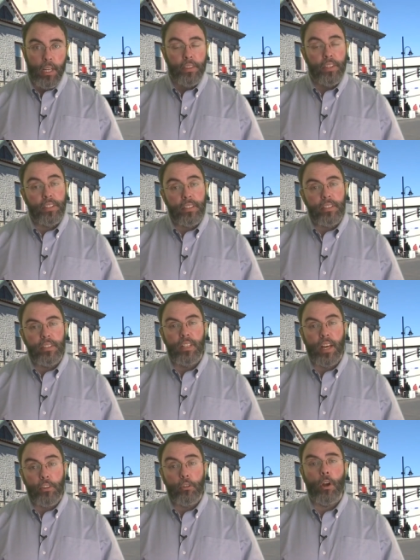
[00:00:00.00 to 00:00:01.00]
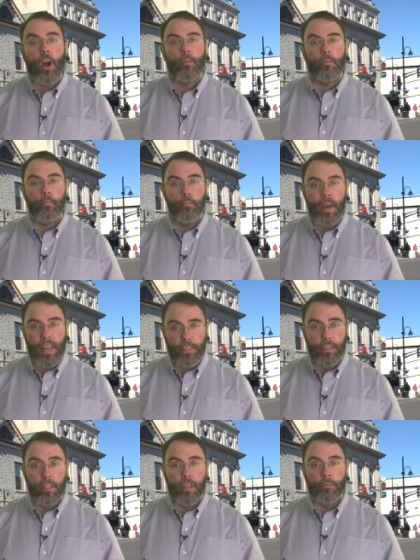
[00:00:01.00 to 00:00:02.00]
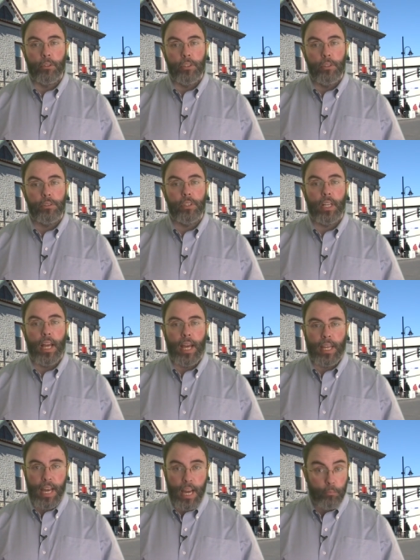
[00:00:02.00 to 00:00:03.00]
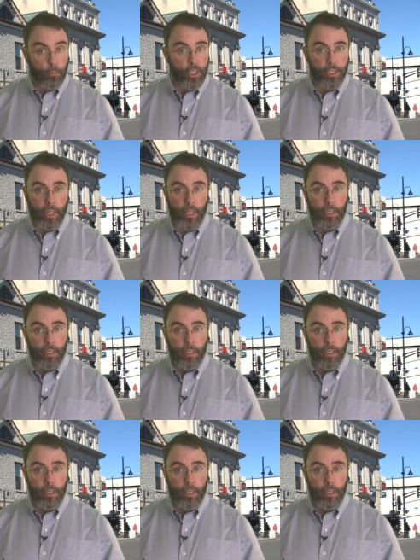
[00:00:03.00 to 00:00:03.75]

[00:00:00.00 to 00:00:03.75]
This is another method of reducing camera shake.